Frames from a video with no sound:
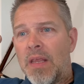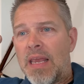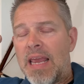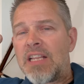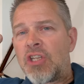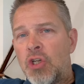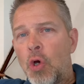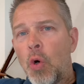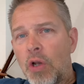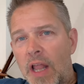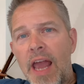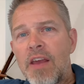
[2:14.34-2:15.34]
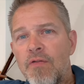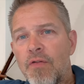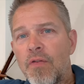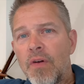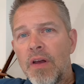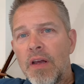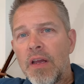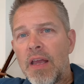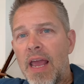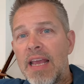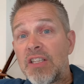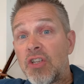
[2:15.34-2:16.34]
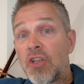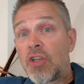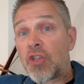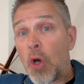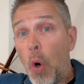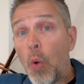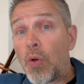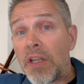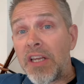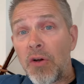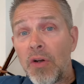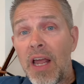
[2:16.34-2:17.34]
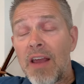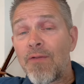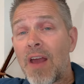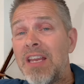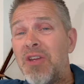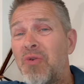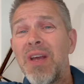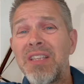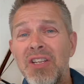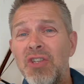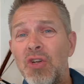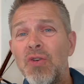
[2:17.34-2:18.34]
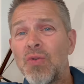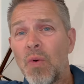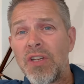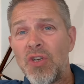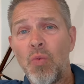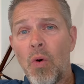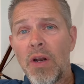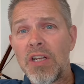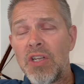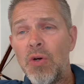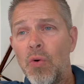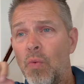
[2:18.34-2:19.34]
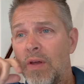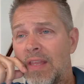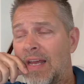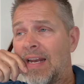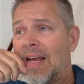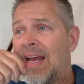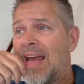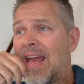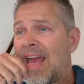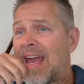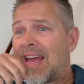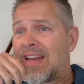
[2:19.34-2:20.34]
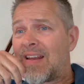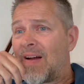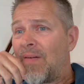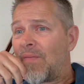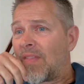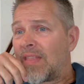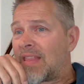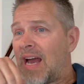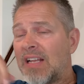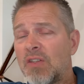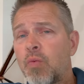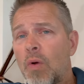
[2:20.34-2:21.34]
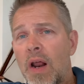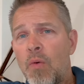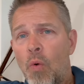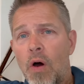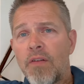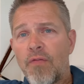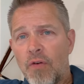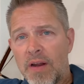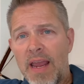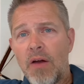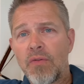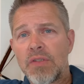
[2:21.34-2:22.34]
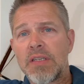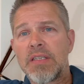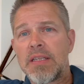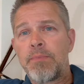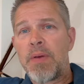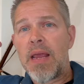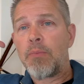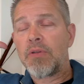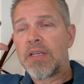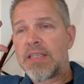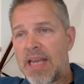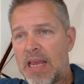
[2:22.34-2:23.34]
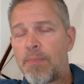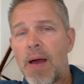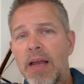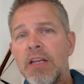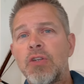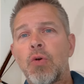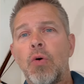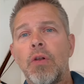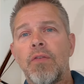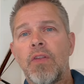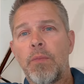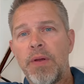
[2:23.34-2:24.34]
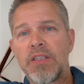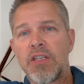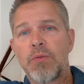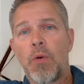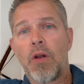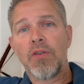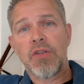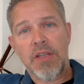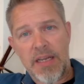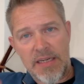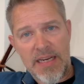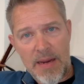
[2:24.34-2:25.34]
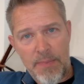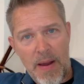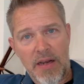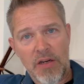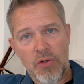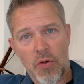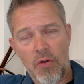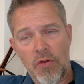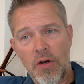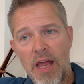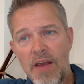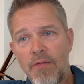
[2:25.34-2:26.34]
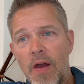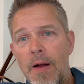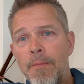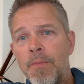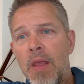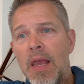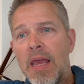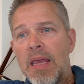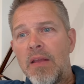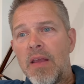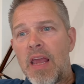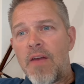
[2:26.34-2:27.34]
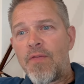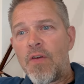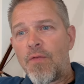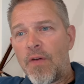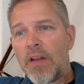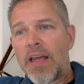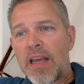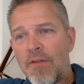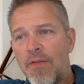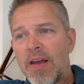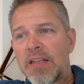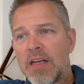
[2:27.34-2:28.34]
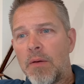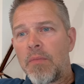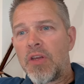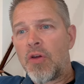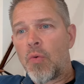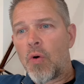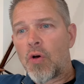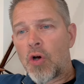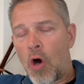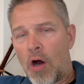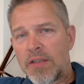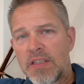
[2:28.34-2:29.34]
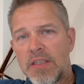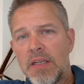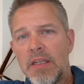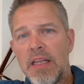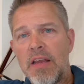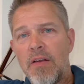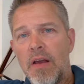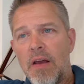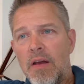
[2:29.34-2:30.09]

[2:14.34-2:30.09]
it's your life. It's totally your life. And you get to choose what you want to do with it. And that's what I want for accountants, is to be able to take back control of their business model so they can take back control of their life. If you feel like a victim, you will constantly